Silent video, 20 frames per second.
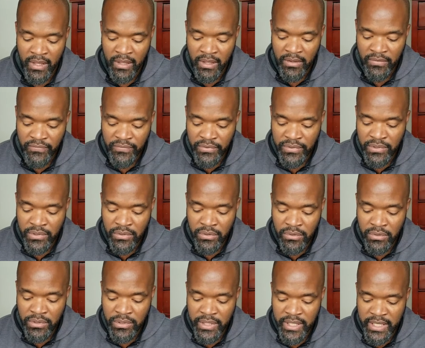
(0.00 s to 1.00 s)
For the
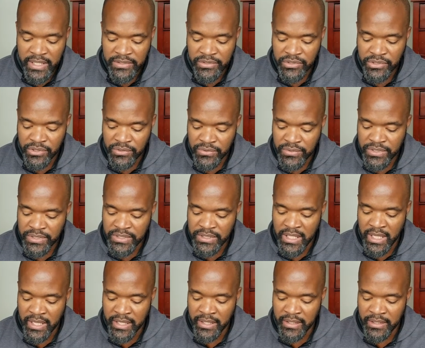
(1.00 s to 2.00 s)
Lord has chosen
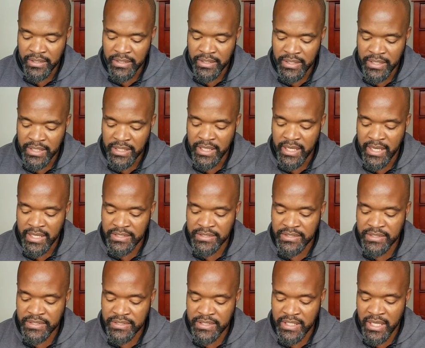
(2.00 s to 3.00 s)
Zion. He has
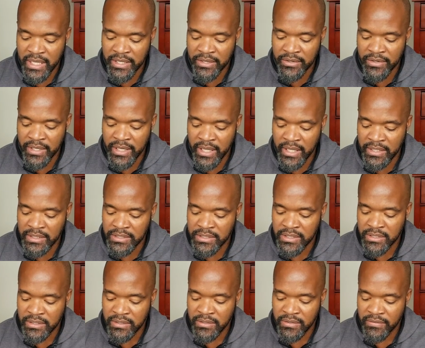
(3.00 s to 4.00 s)
desired it
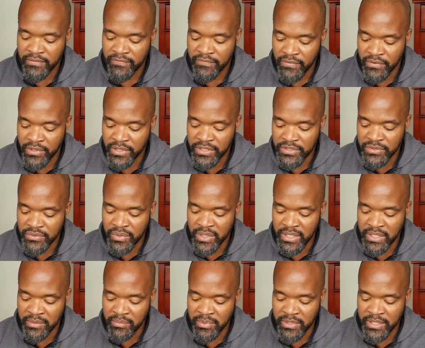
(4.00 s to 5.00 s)
for his
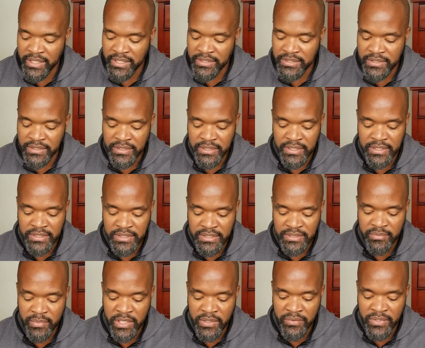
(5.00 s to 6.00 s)
dwelling place. This is
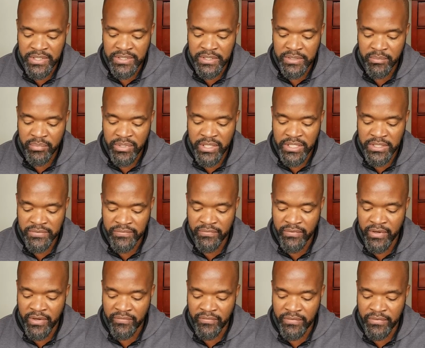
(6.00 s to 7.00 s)
my resting place
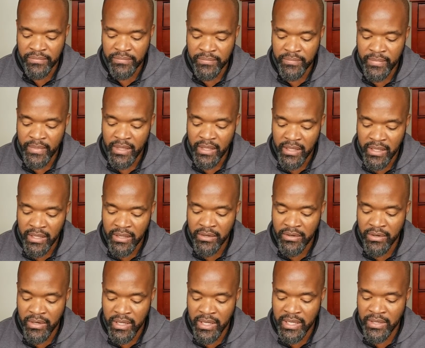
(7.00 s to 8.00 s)
forever.
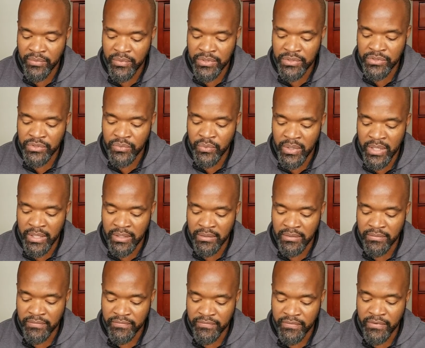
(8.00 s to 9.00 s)
Here I will dwell,
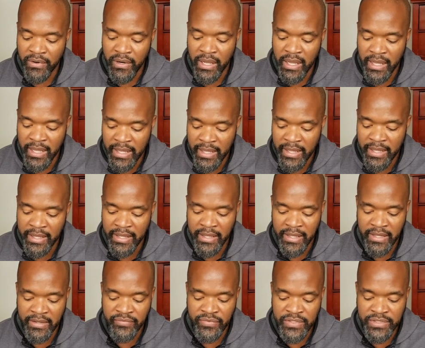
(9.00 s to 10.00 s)
for I
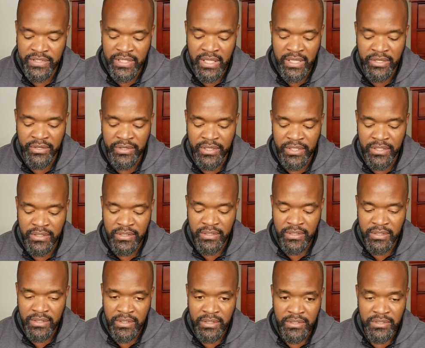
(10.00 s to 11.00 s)
have desired it.
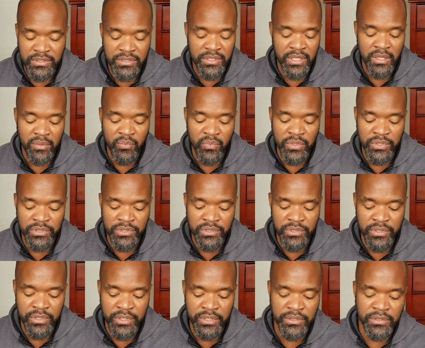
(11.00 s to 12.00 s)
Psalm
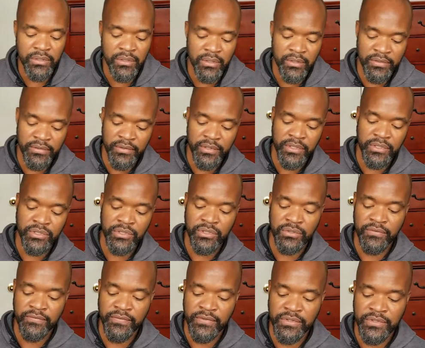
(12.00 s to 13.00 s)

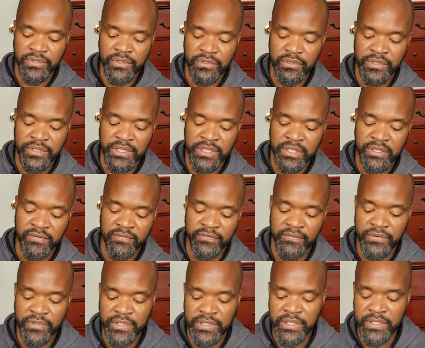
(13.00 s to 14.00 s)
132, verse 13 and
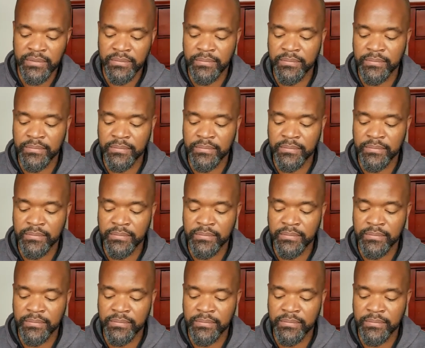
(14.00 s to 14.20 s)
14.